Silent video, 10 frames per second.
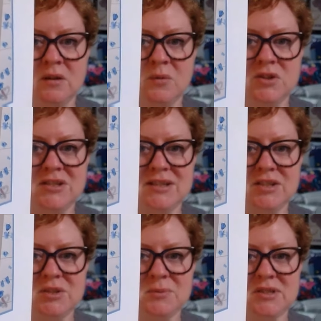when she
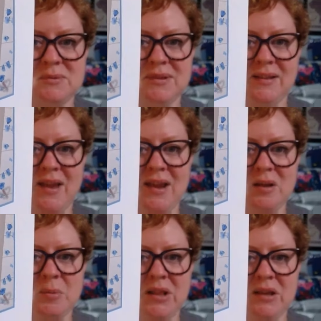stitches, which I really
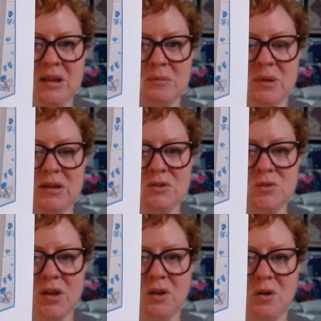like, but I think I might
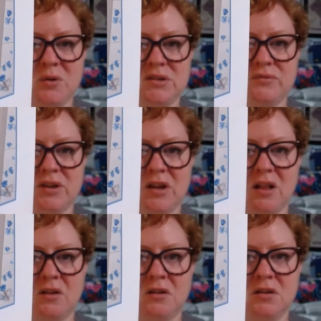try to go a different
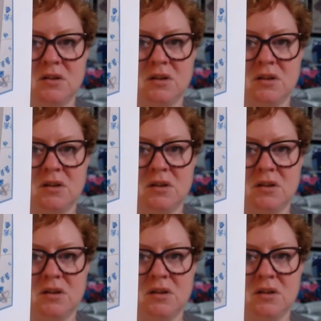color